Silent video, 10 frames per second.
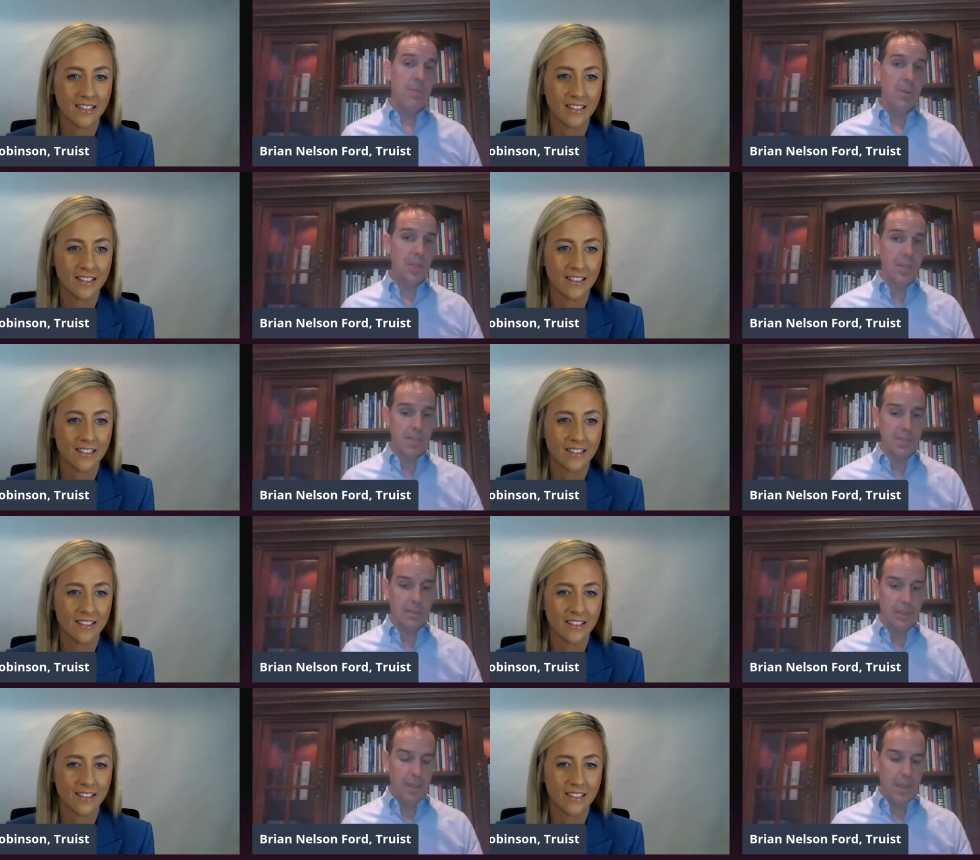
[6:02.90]

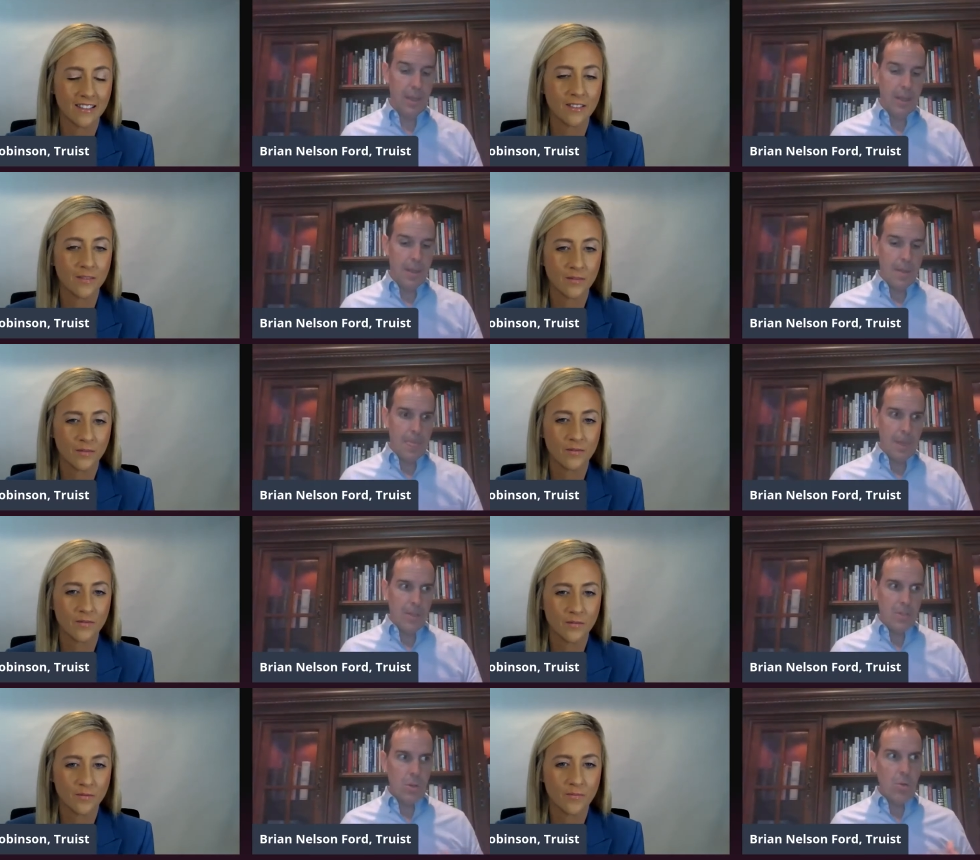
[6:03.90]
Speaker 1: communities.
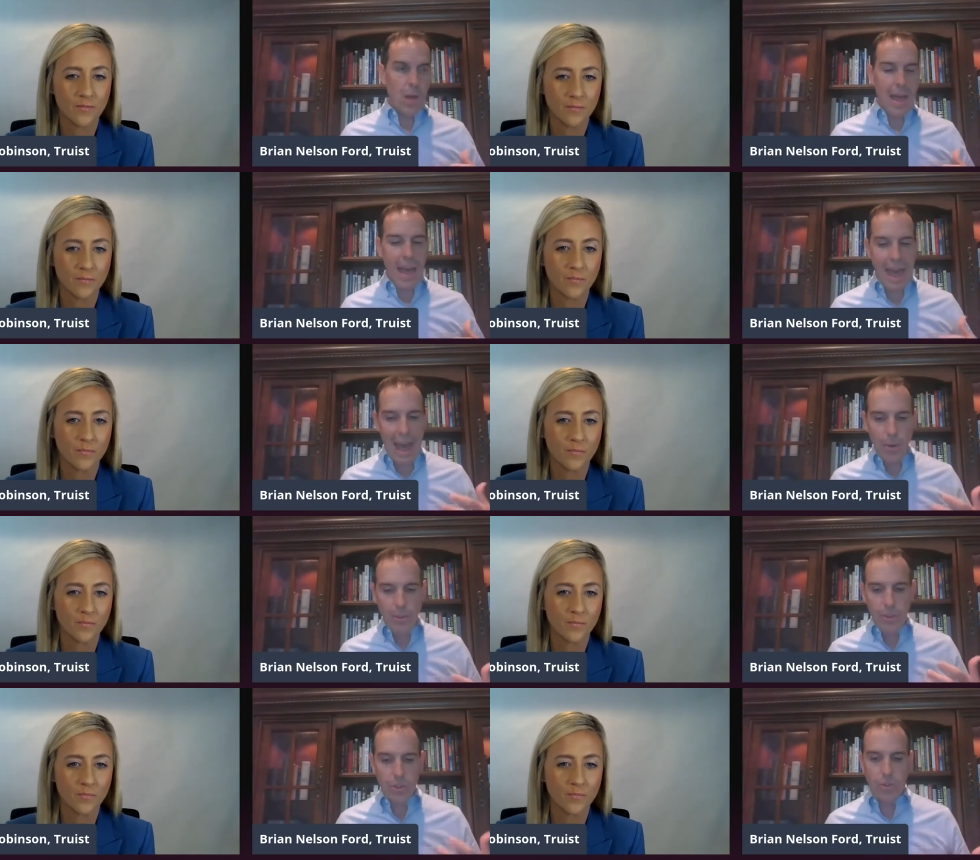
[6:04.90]
So how
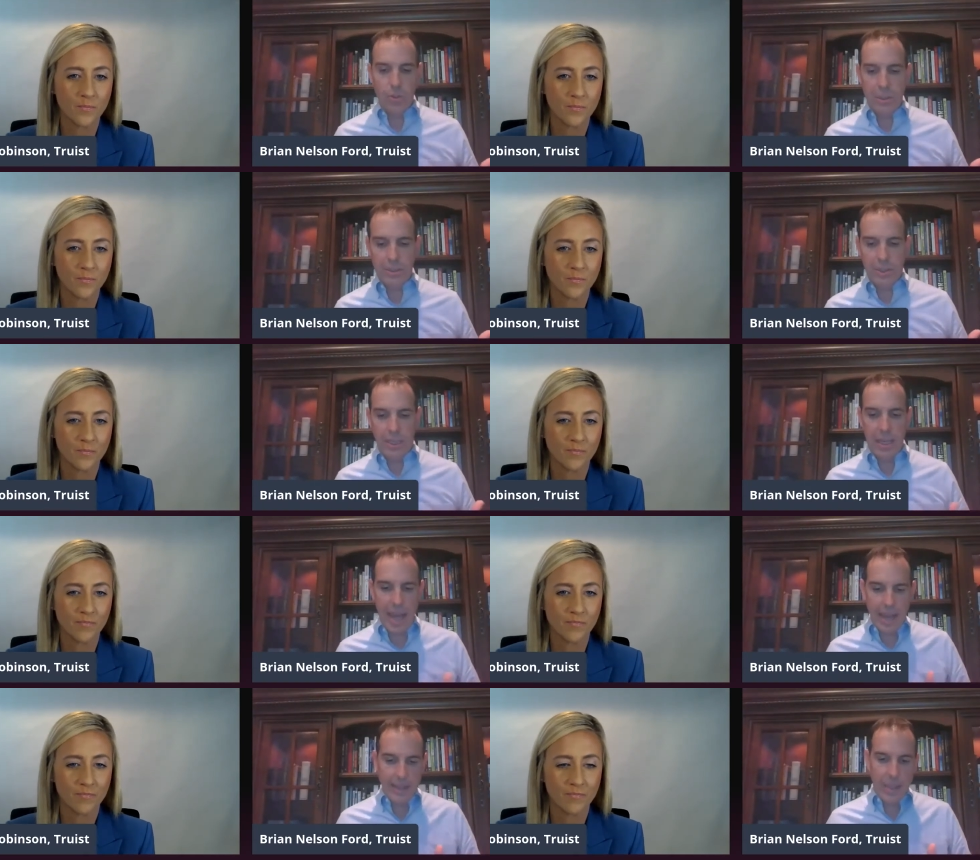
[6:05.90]
is Truist
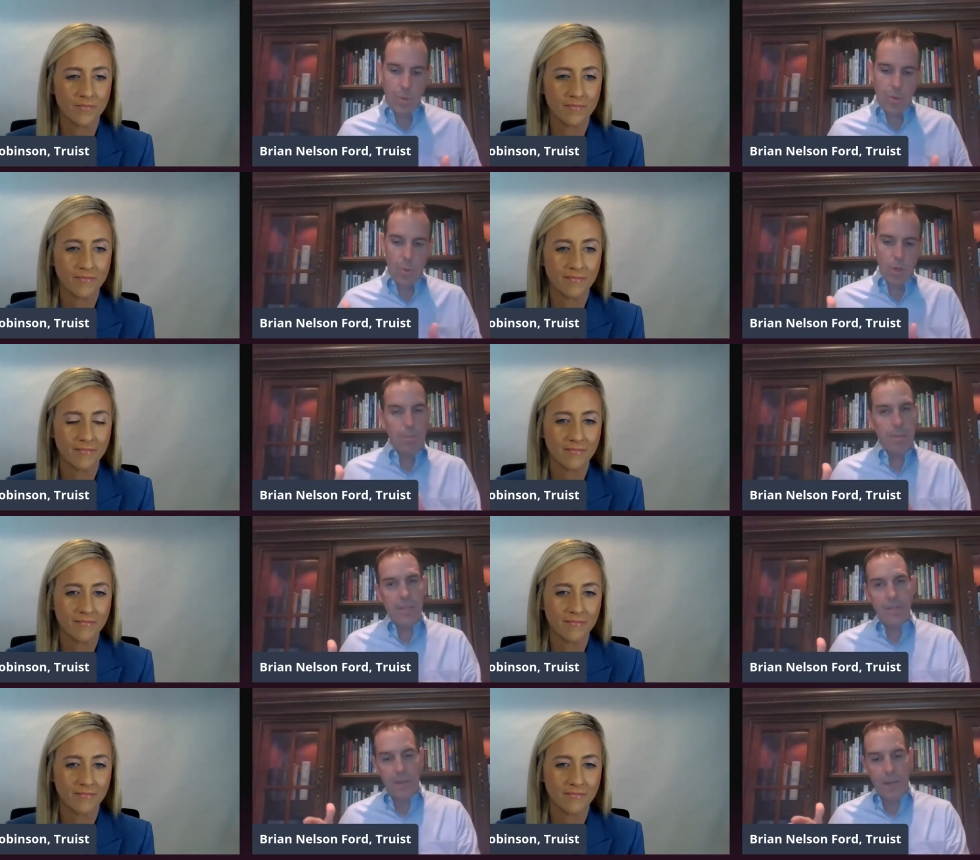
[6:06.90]
connecting with
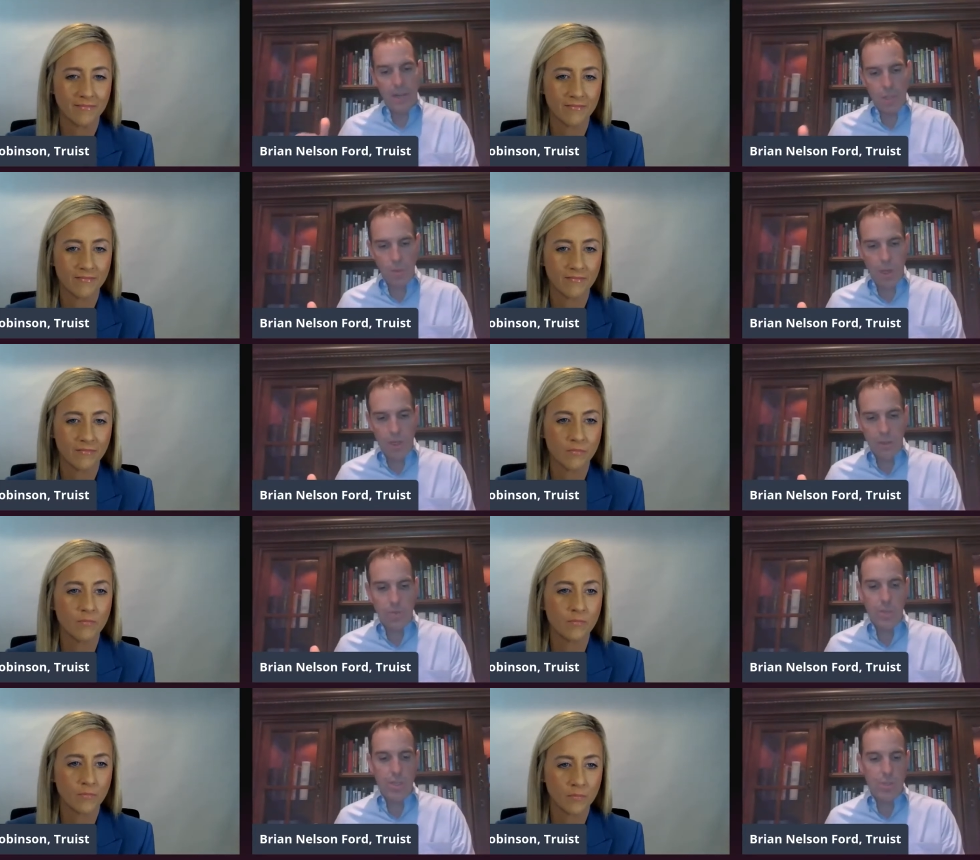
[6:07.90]
workplace financial wellness
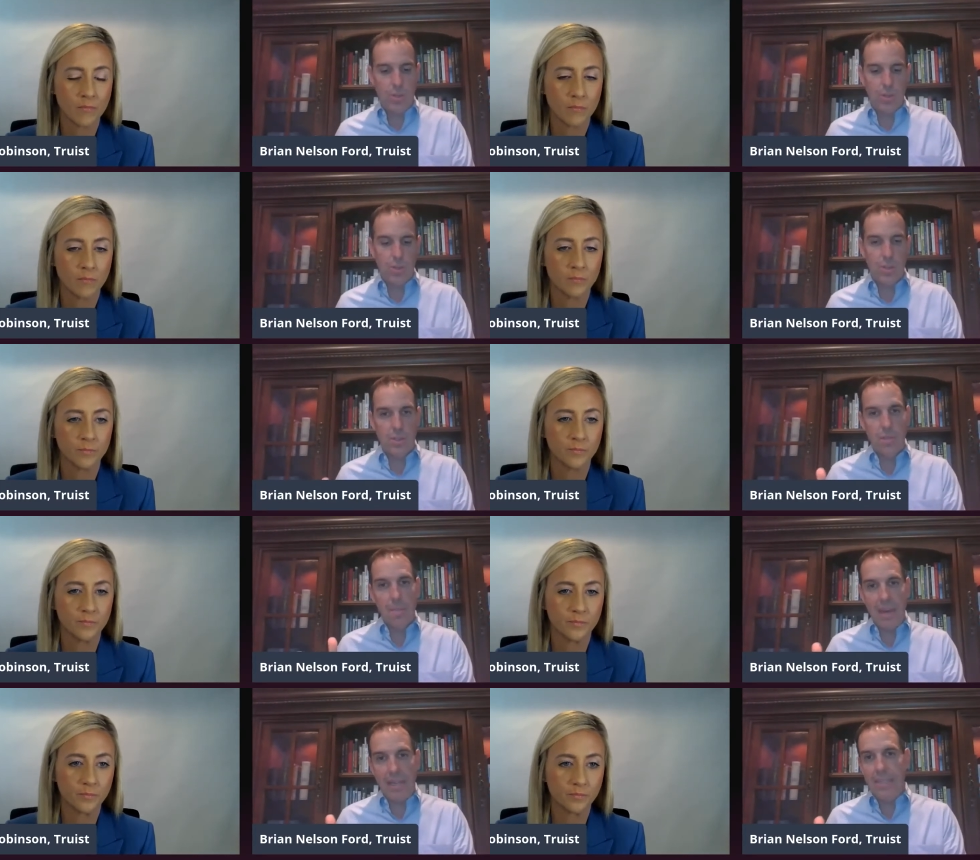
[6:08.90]
resources to
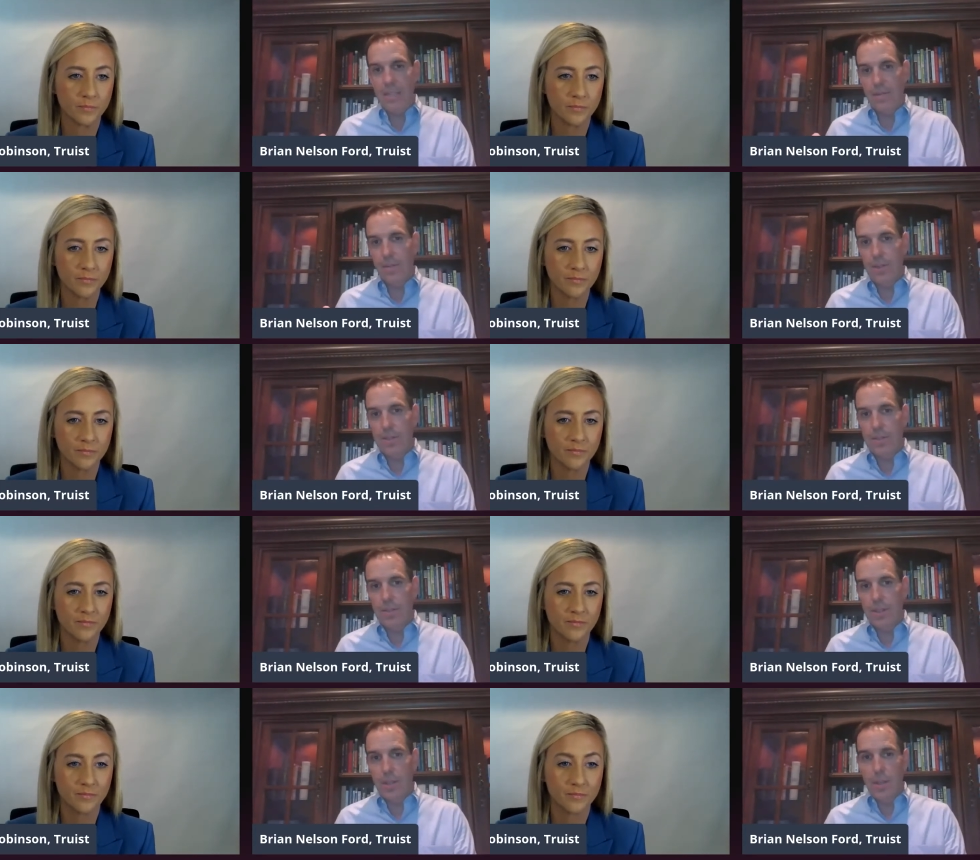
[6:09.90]
make a
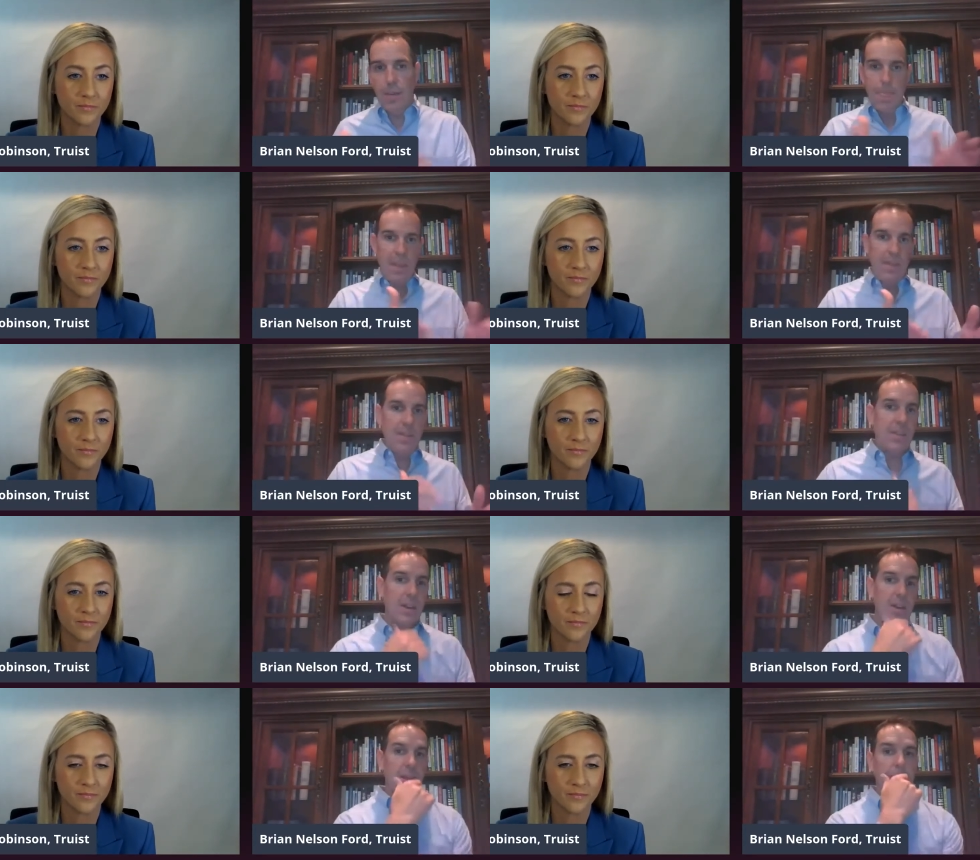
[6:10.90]
difference in this
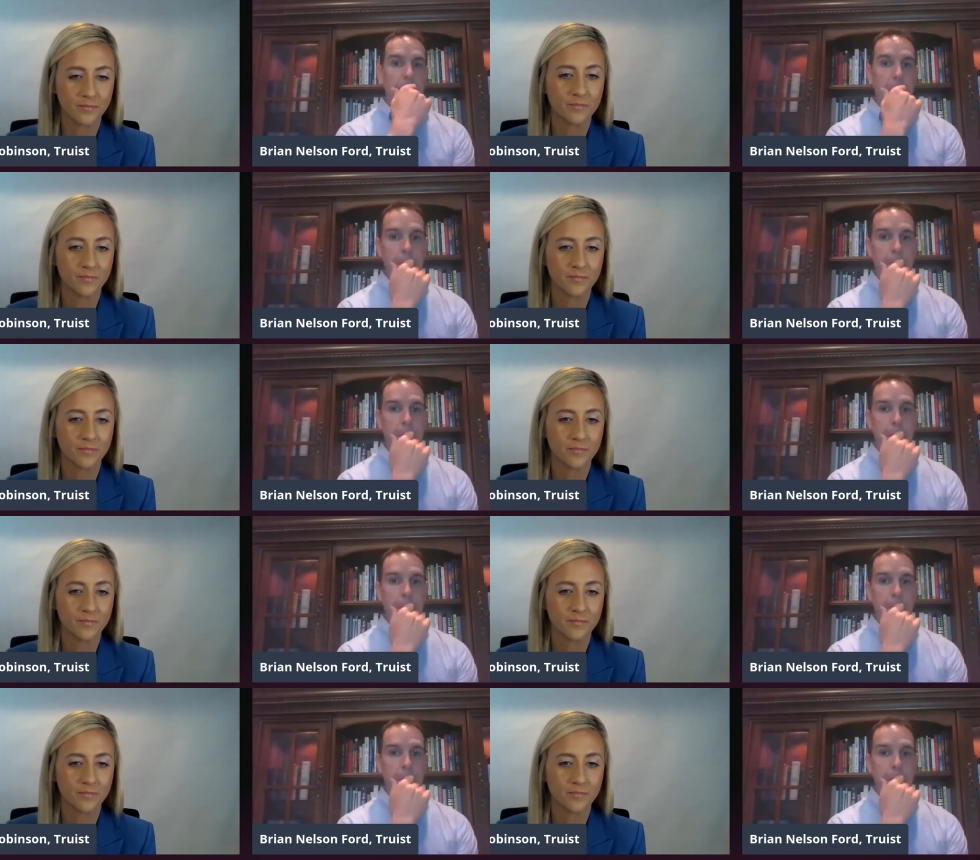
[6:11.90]
area?